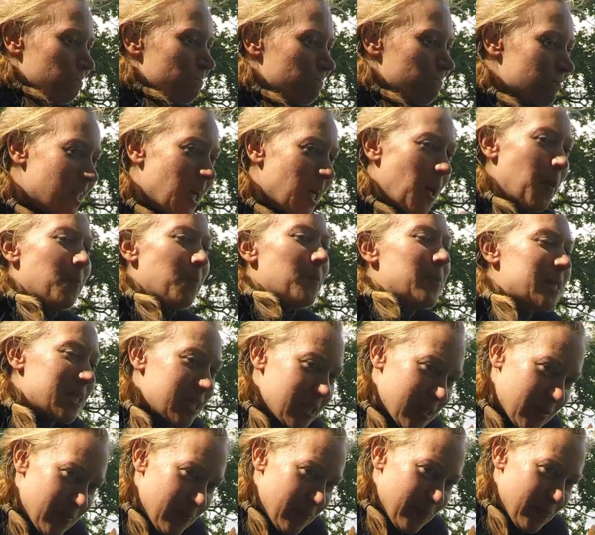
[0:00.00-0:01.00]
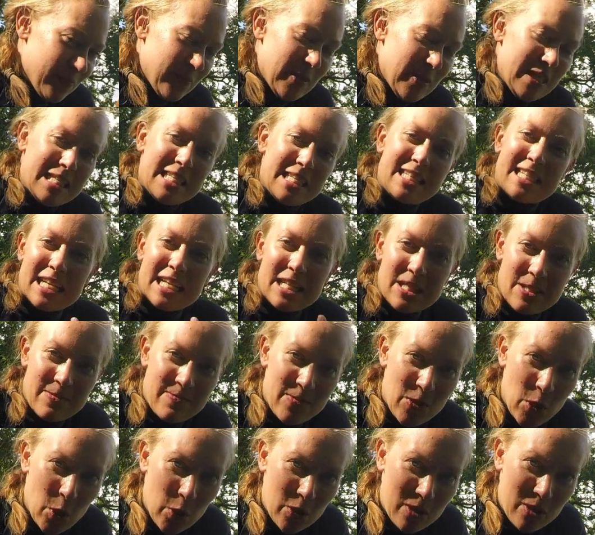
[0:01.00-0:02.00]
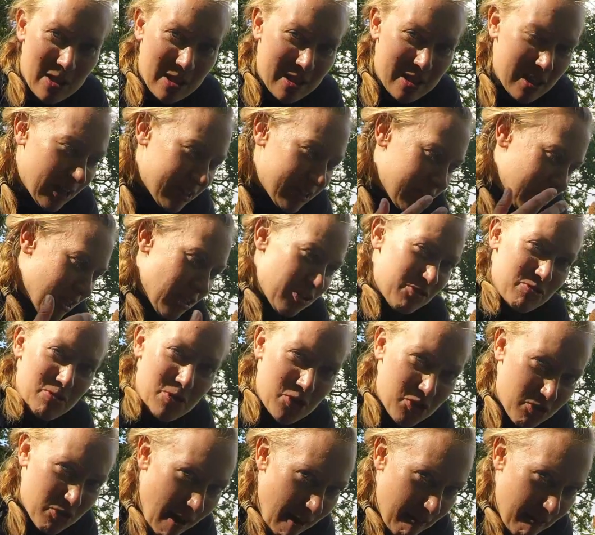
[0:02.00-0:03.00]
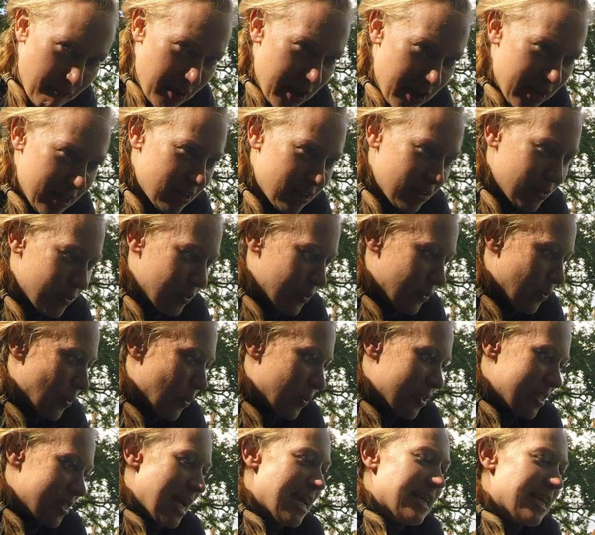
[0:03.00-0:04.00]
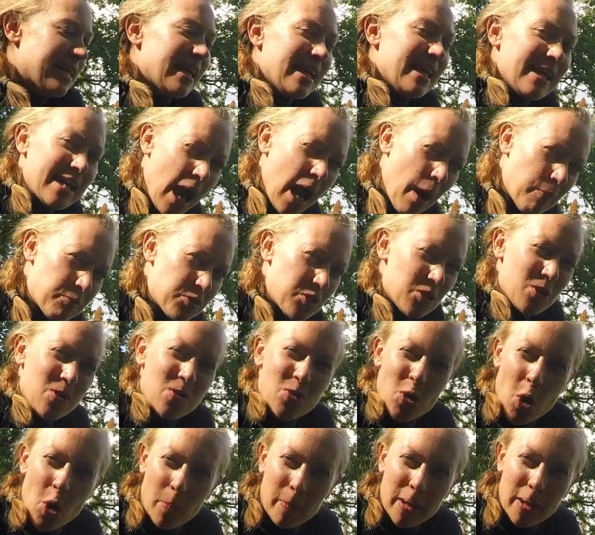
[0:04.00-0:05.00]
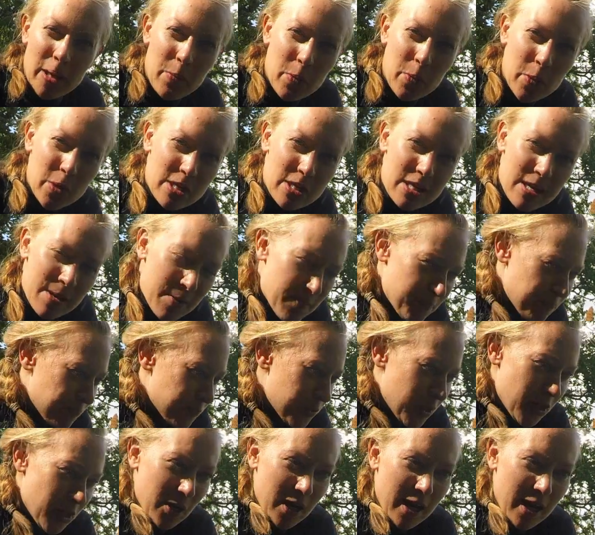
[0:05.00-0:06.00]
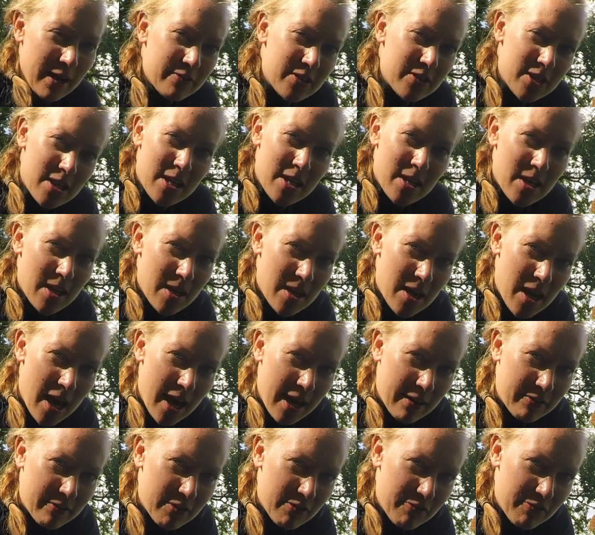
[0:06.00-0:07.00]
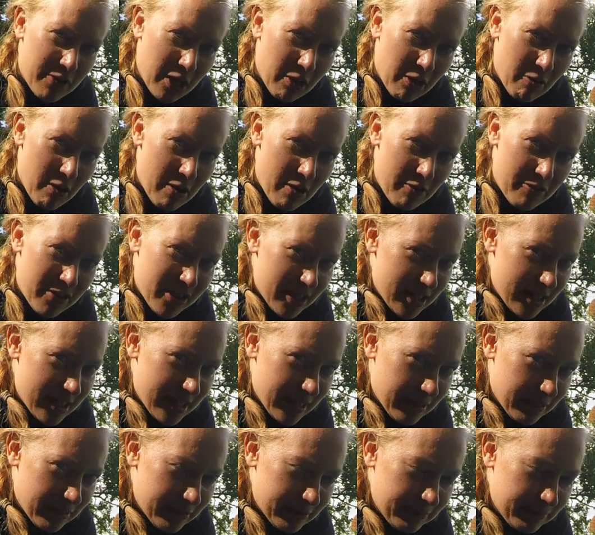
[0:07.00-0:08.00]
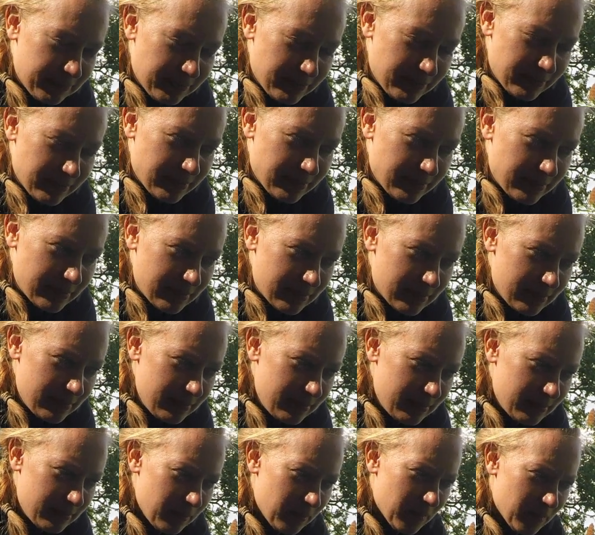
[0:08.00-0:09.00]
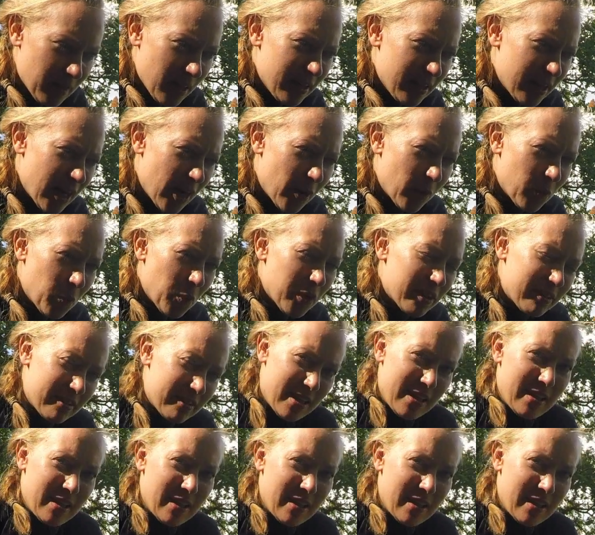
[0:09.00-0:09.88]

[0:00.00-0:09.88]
cumbersome in the sense of not cutting through traffic or taking gaps that you normally would? You'll have to figure out for yourself. Now, one thing